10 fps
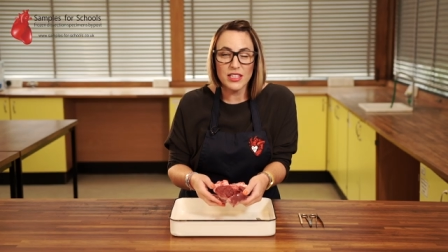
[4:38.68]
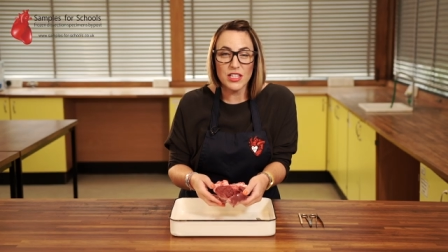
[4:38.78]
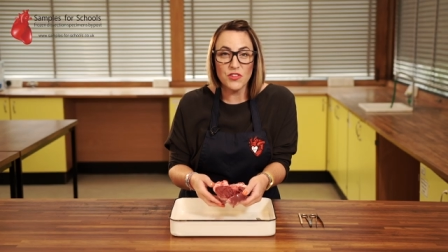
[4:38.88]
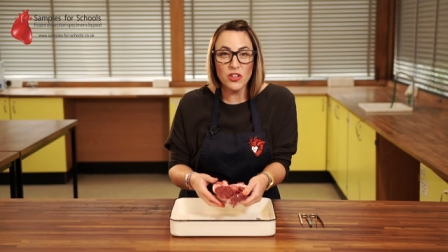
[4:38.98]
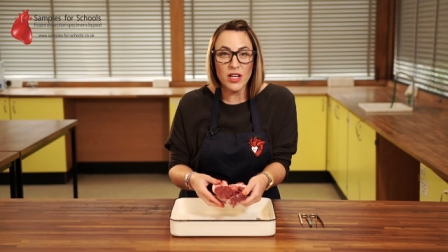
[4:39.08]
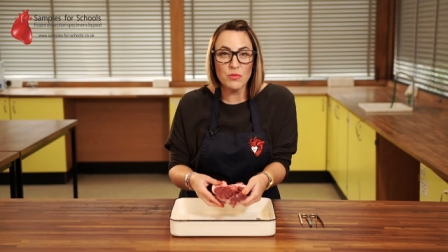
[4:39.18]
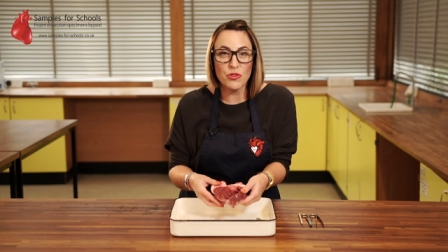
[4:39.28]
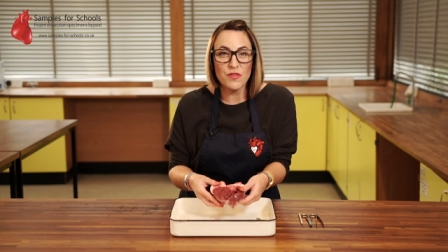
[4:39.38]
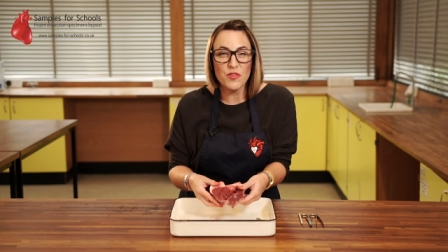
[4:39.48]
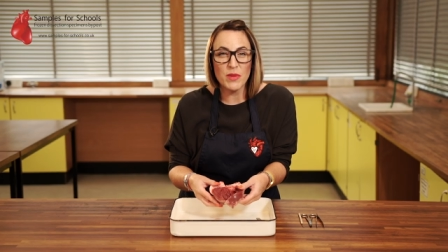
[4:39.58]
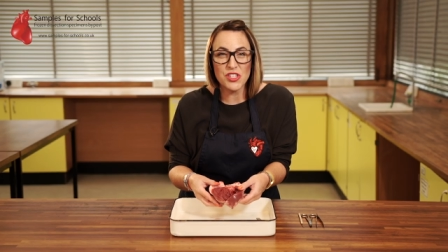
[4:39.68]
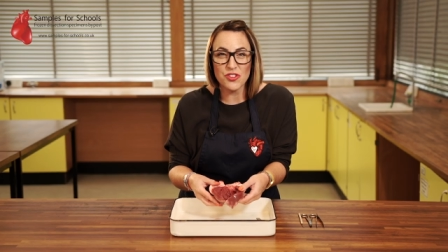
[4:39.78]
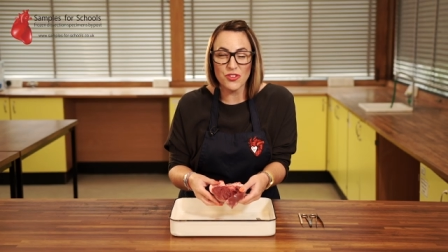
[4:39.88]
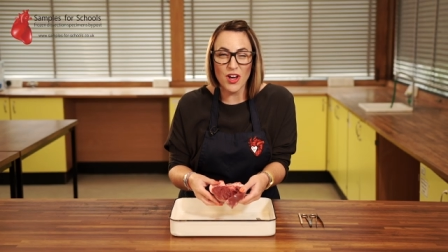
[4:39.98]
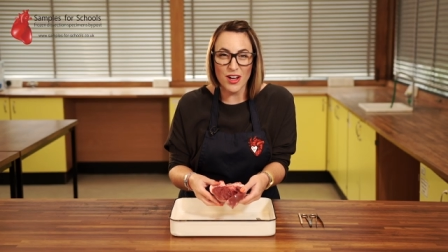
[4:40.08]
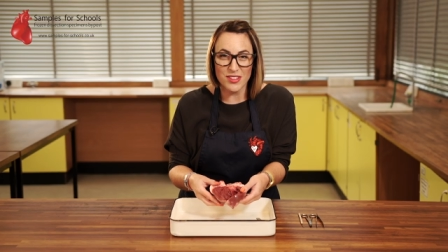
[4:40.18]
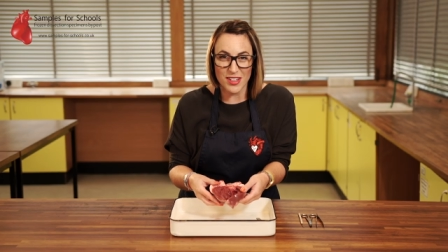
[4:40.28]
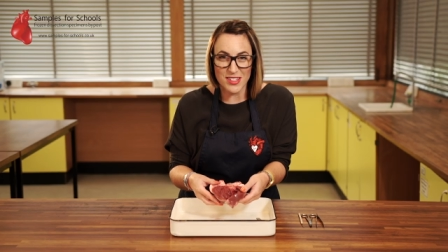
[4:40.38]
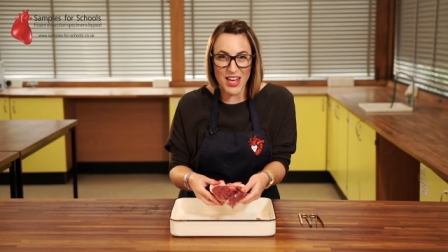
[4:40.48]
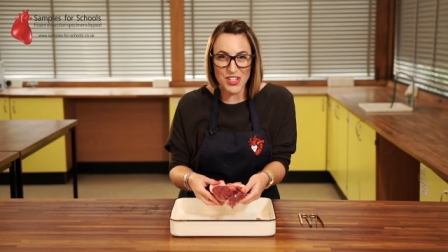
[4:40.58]
If you'd like more information on heart
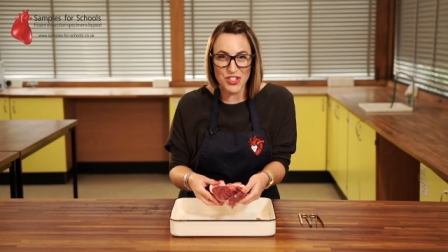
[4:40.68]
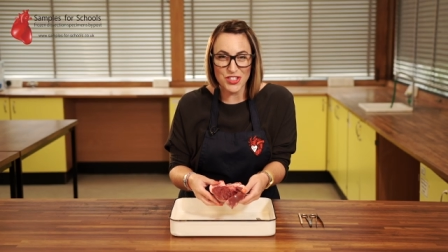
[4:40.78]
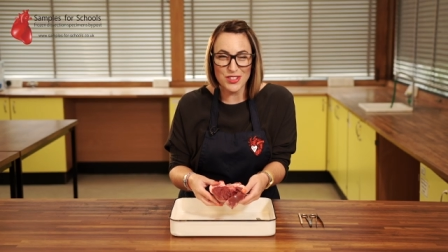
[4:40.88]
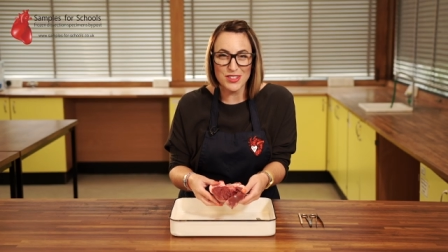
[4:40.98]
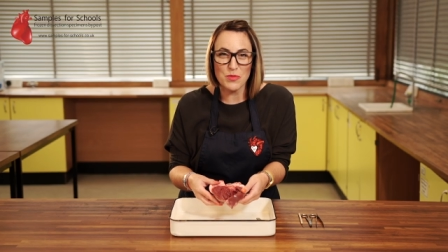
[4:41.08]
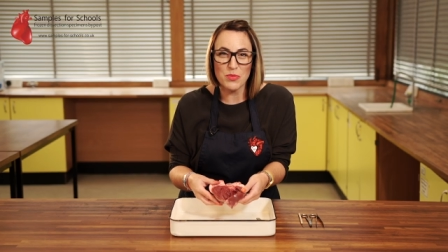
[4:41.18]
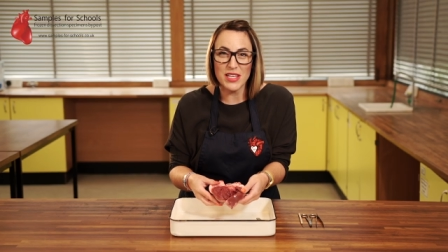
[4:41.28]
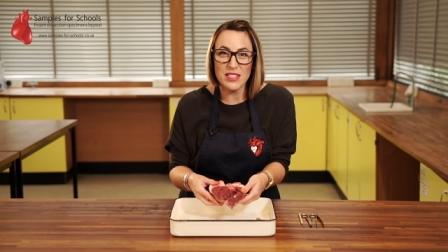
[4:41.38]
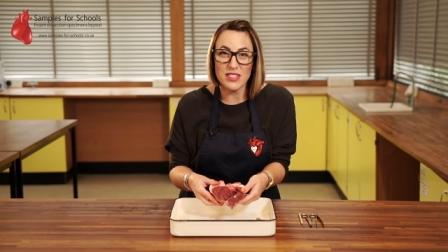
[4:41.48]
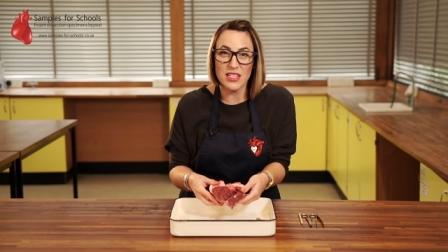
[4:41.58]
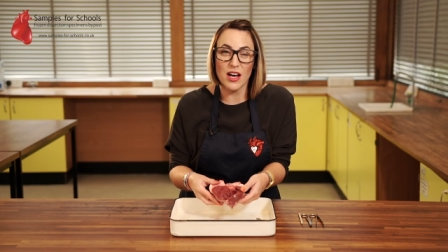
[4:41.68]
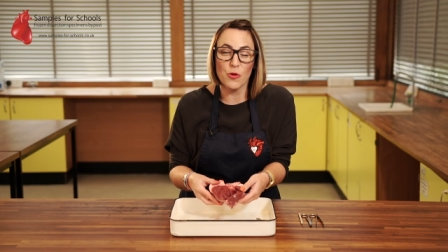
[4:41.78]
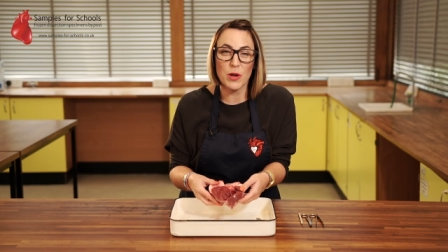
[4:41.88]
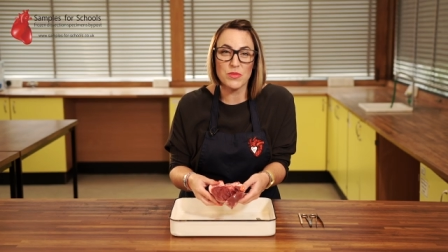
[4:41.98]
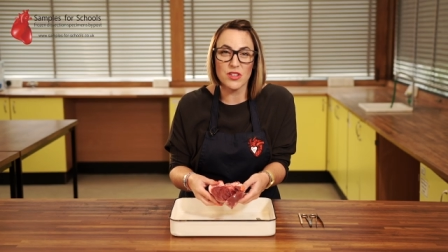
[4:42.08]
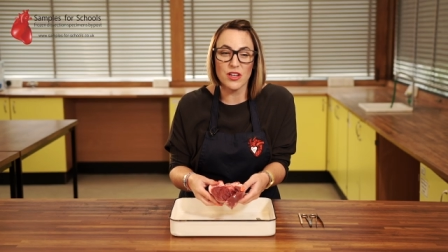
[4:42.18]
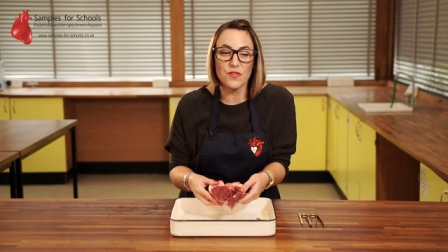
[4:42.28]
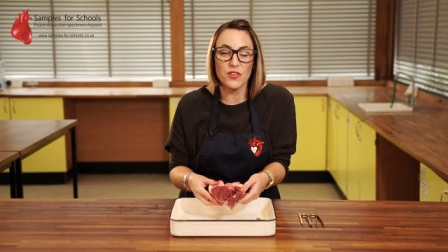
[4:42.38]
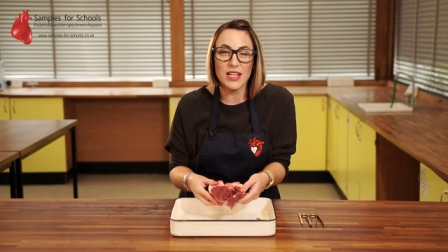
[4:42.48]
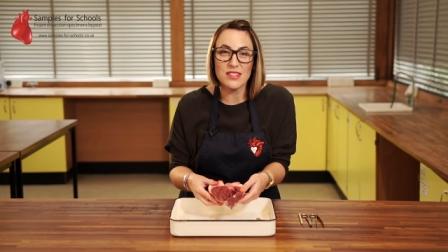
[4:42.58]
dissection, then please see our website
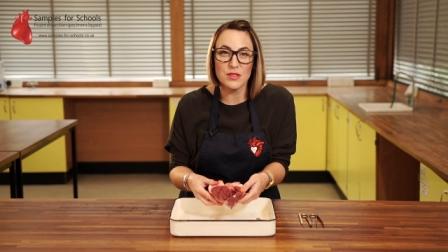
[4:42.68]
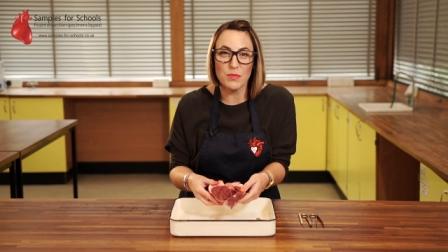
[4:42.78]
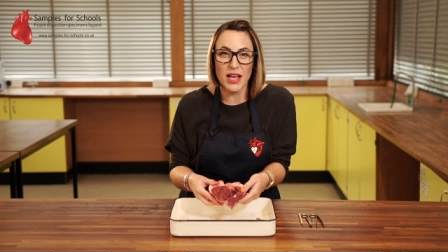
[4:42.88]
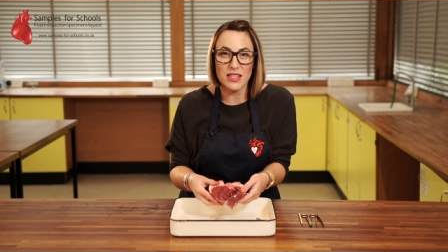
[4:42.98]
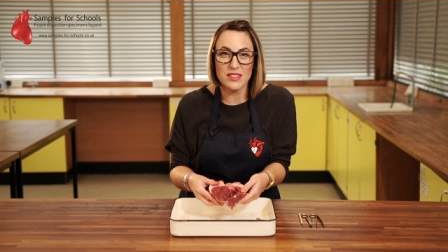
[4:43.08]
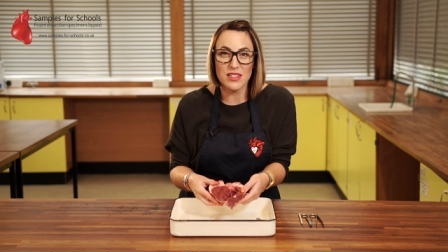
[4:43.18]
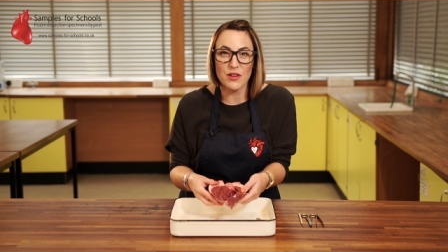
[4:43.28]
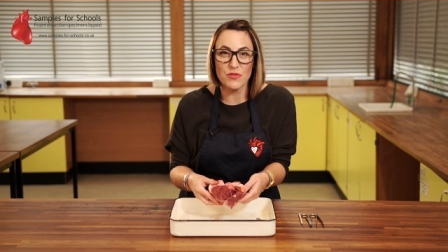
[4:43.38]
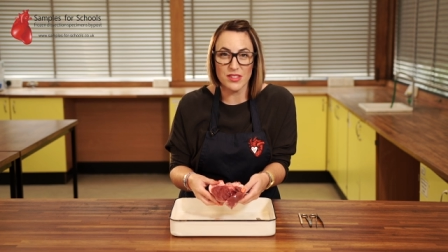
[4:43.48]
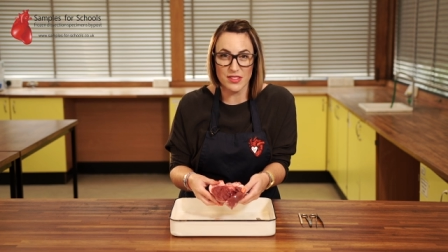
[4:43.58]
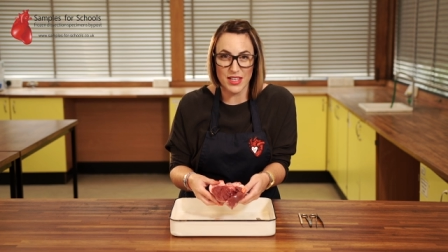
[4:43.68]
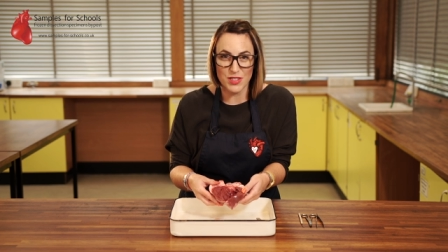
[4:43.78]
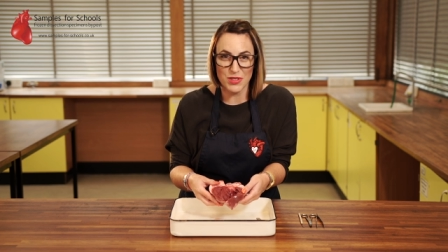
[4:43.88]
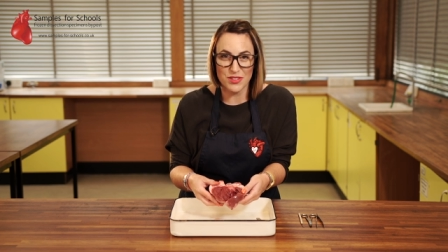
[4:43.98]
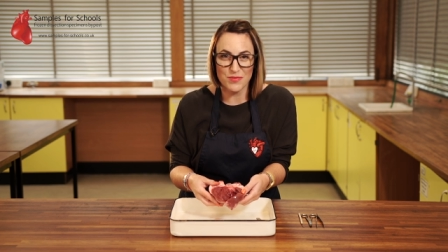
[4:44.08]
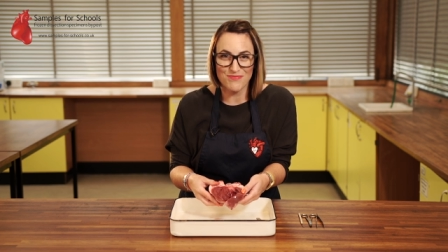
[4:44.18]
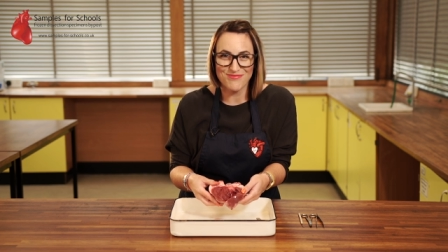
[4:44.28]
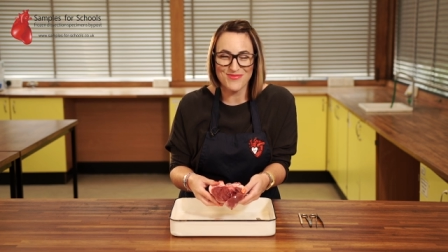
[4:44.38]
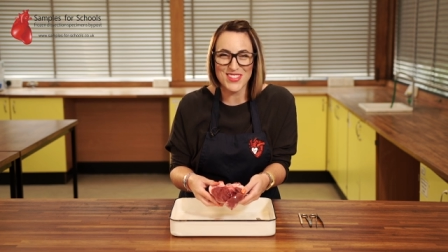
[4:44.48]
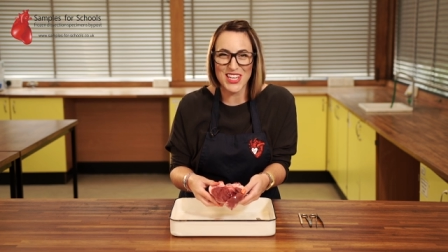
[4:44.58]
for lesson plans and risk assessments.
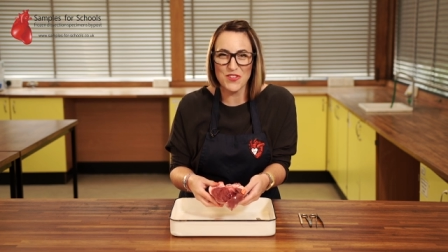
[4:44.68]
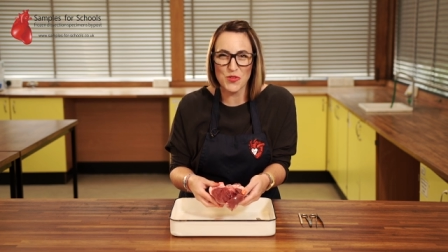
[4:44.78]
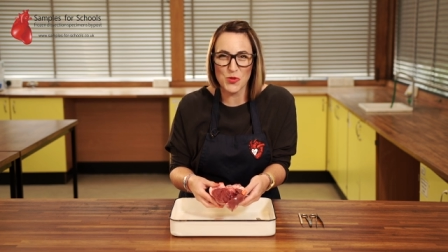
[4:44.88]
Thank you for